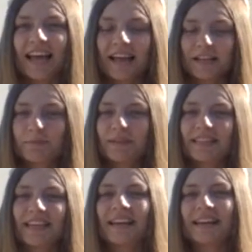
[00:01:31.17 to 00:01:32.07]

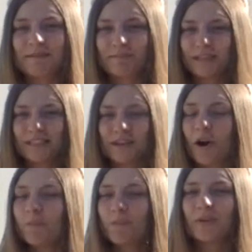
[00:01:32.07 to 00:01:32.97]
Explicit and implicit
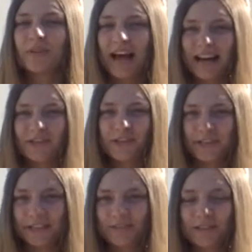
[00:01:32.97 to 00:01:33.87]
are both
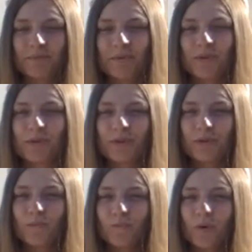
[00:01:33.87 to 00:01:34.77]
adjectives. They're both
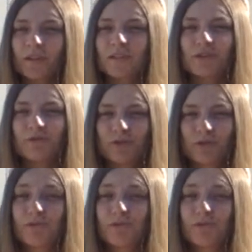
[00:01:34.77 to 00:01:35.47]
words used to